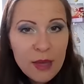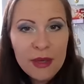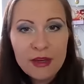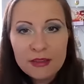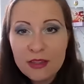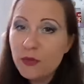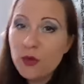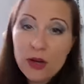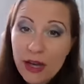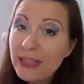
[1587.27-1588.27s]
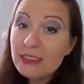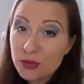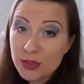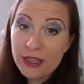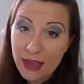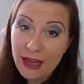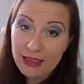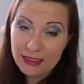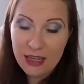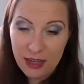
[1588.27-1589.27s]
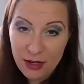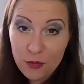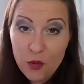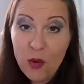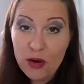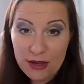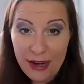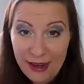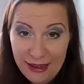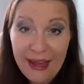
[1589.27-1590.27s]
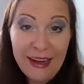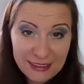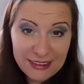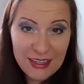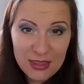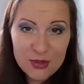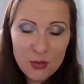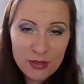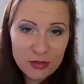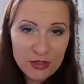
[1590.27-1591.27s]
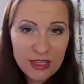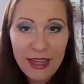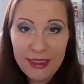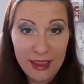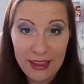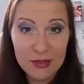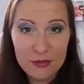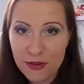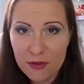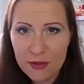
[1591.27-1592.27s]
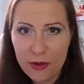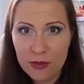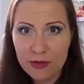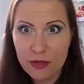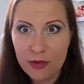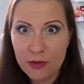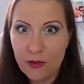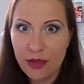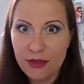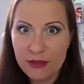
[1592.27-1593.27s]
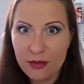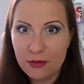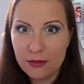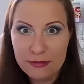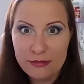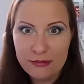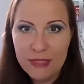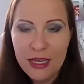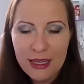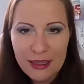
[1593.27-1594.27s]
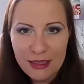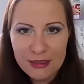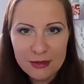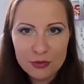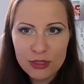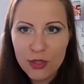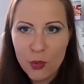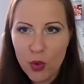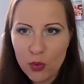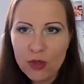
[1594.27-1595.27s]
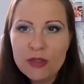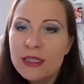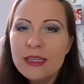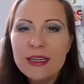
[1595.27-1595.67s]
Because if you are answering that, and if you are asking this question again, then this recruiter will say, oh, okay, so this is really awkward.